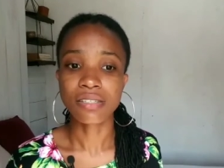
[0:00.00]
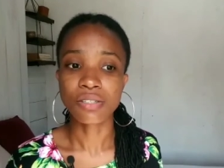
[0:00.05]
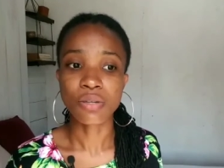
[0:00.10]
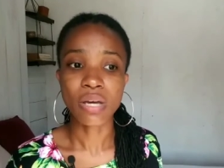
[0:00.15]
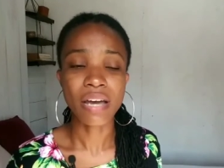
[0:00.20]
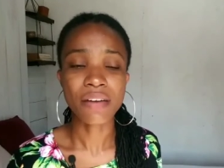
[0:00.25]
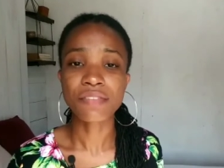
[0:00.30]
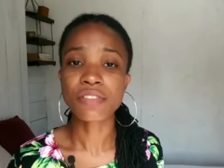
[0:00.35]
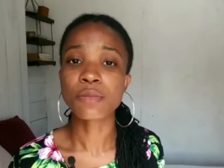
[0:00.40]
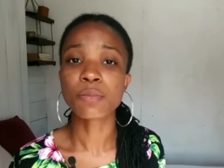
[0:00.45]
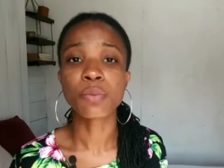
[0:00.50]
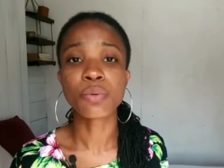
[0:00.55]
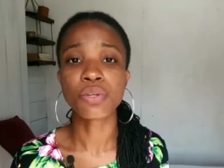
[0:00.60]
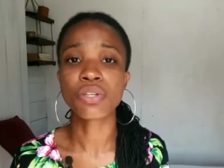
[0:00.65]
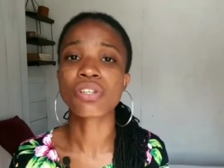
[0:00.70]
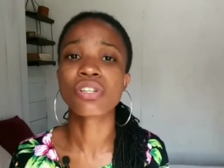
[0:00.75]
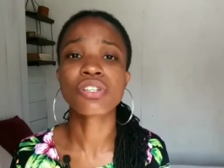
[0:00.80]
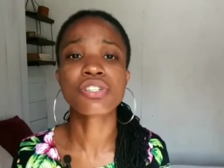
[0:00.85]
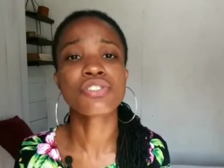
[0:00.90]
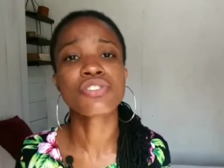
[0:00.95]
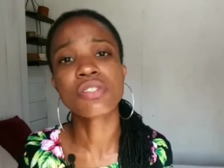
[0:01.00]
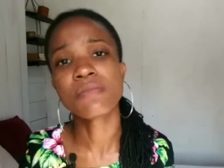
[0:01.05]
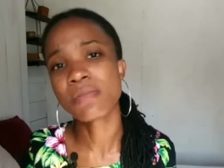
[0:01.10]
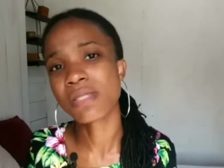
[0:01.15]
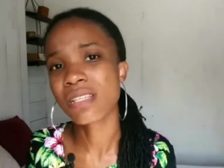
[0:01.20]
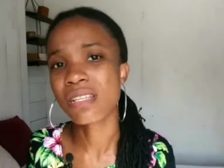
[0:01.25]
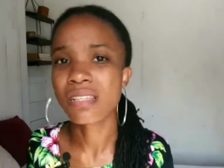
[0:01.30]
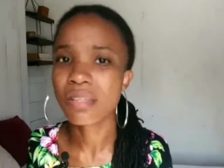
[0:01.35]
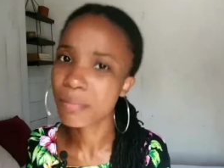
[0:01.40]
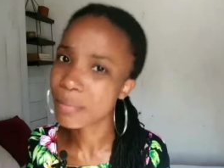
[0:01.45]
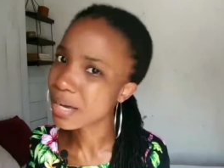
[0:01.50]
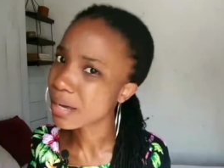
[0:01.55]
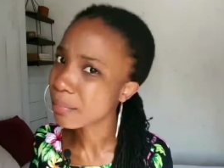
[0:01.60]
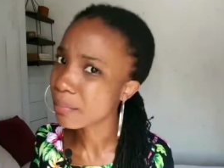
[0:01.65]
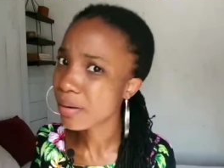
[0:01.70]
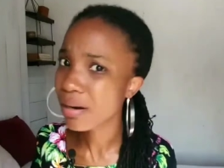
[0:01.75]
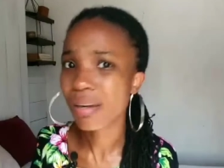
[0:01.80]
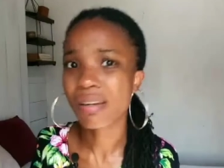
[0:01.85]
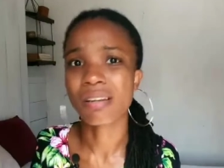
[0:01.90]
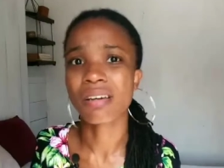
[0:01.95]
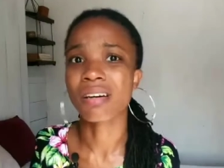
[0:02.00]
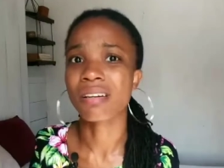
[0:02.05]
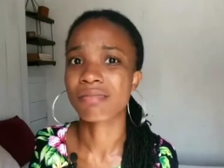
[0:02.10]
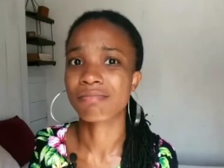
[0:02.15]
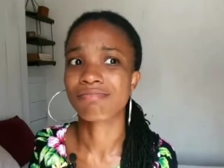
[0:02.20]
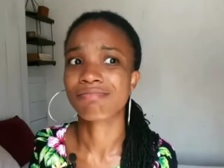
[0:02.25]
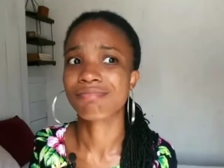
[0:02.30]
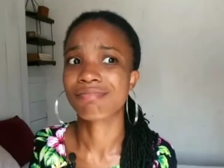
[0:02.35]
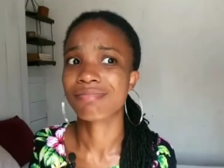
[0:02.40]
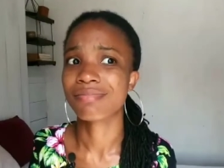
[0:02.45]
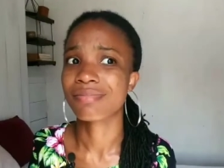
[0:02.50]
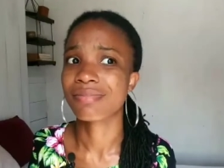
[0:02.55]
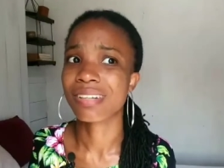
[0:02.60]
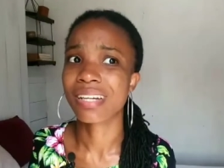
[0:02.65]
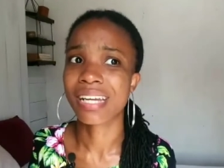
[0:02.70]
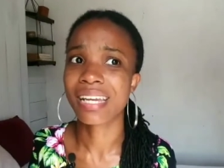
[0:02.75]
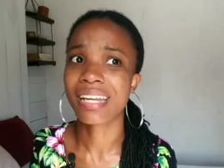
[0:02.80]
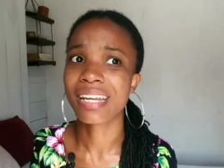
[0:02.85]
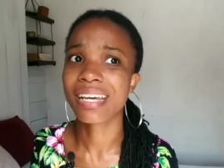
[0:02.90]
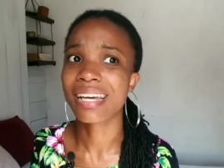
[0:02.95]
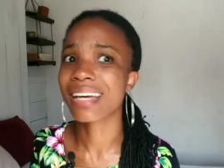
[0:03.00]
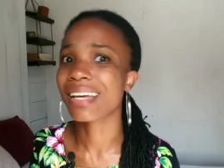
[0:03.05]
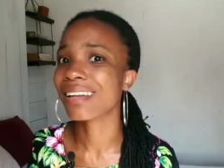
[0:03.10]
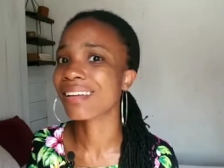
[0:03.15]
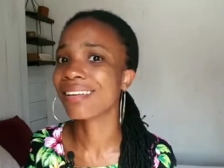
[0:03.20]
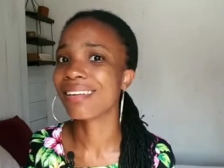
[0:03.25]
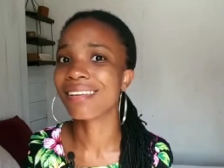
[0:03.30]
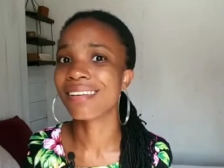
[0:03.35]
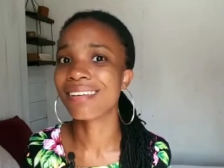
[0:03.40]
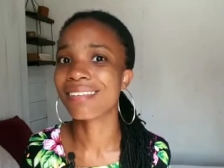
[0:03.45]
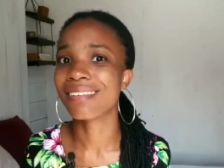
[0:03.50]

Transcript: you have to put your dreams on the back burner right and